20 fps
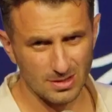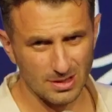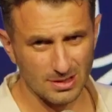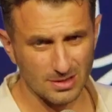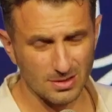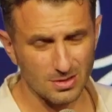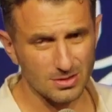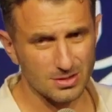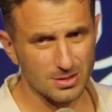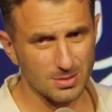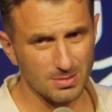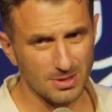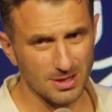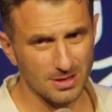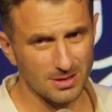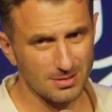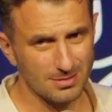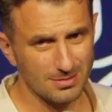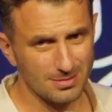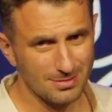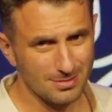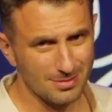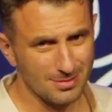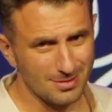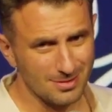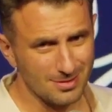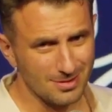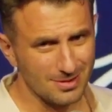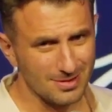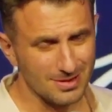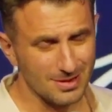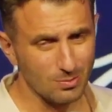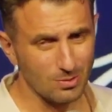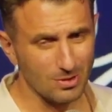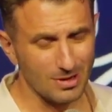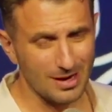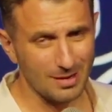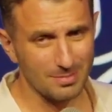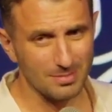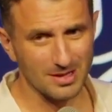It used to be. And then
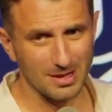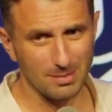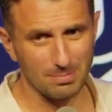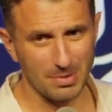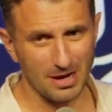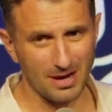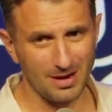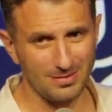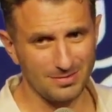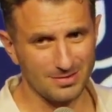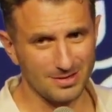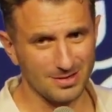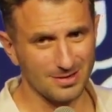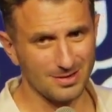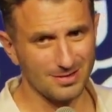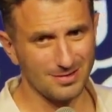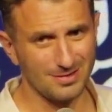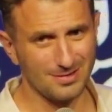what happened? They paved it.